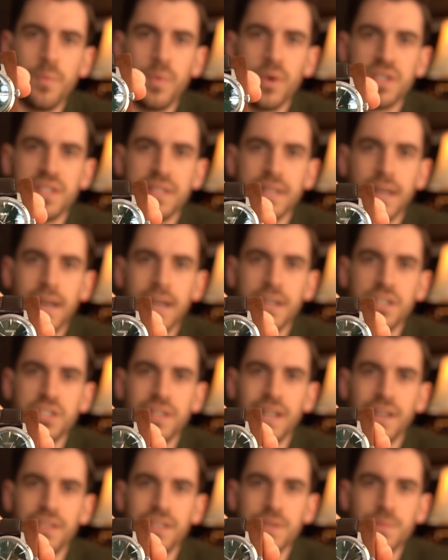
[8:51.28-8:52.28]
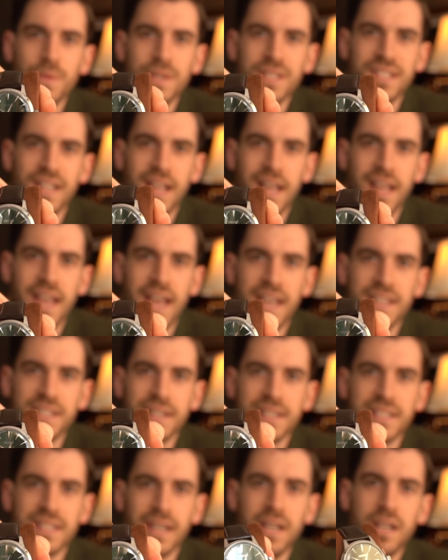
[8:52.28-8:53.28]
Presage. Now this one's not as
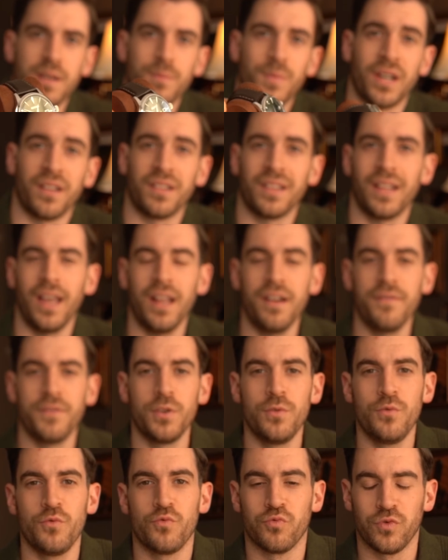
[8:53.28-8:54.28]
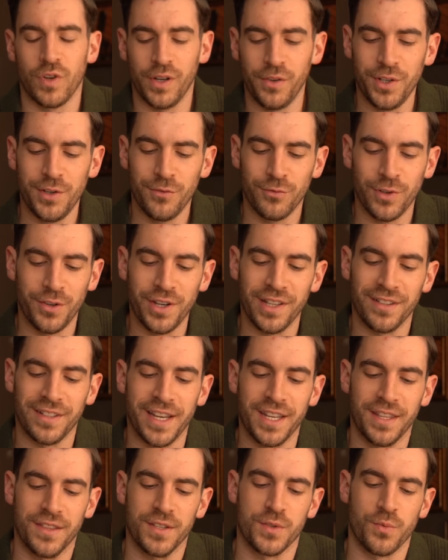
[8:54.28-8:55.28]
exciting, but a lot of you really, really
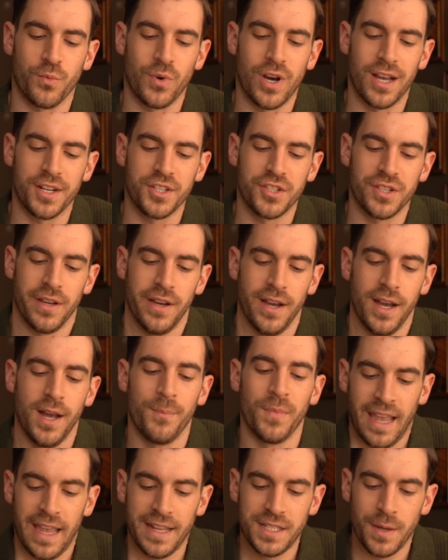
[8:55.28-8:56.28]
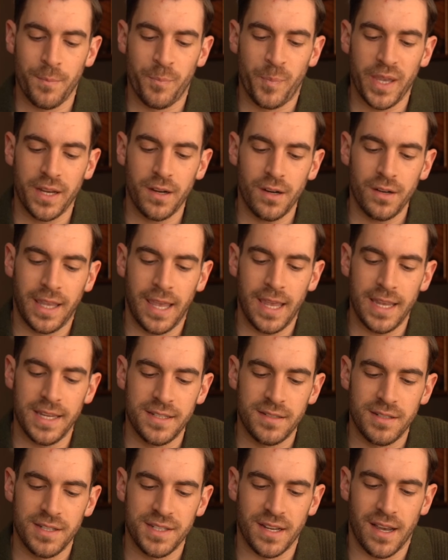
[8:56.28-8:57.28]
like this watch. It's a bigger
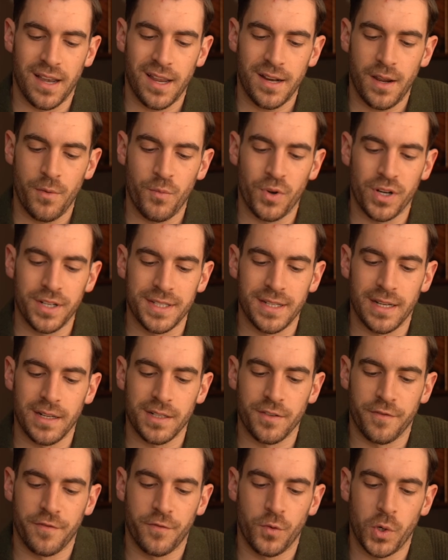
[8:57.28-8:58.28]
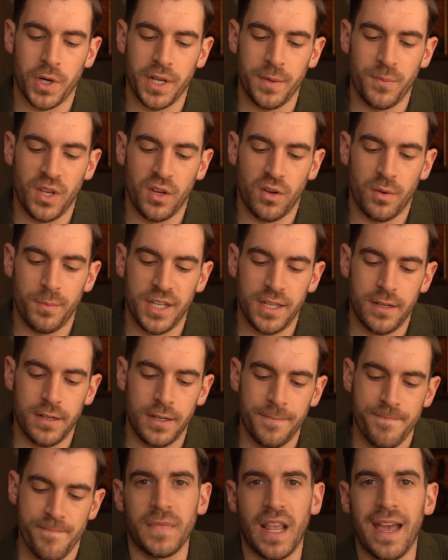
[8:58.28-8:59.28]
case design. I wanna say it's a 40
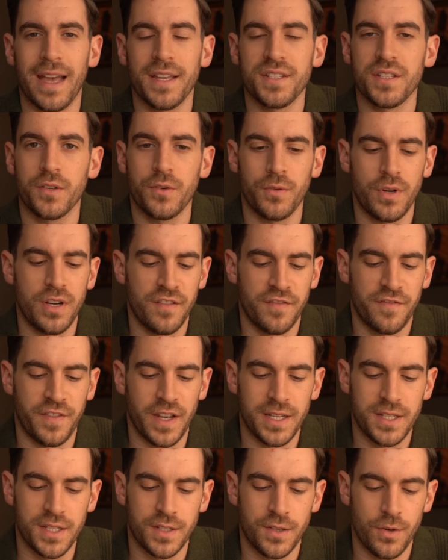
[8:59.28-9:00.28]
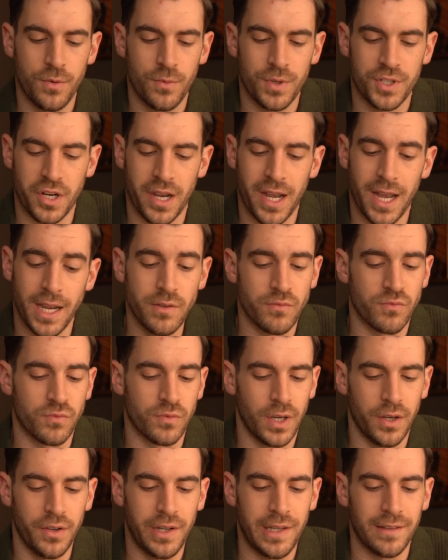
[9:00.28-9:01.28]
millimeter. It has a green face to it, which I
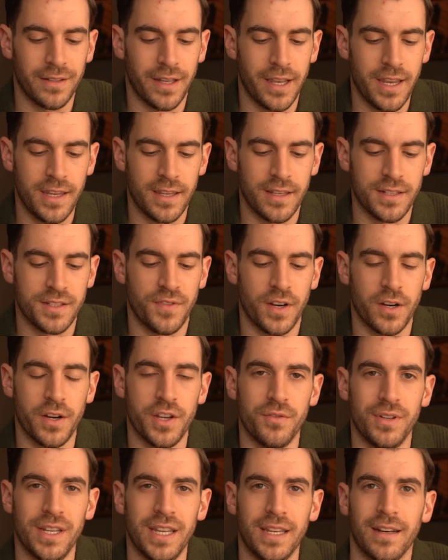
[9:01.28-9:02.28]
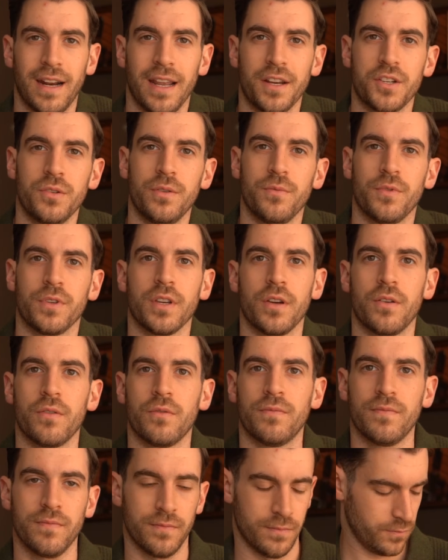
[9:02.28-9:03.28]
really like. It's very unique. It actually would
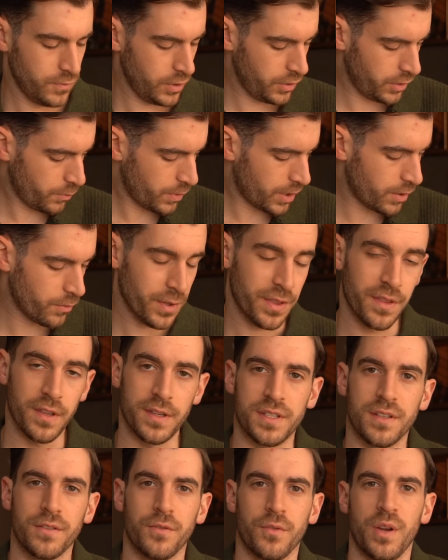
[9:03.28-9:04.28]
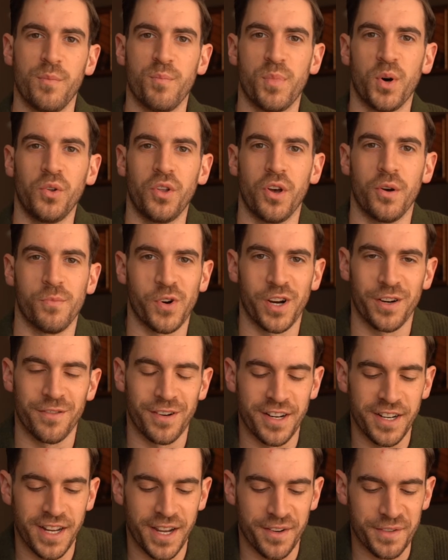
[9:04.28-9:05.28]
go really well with this green polo I'm wearing right now.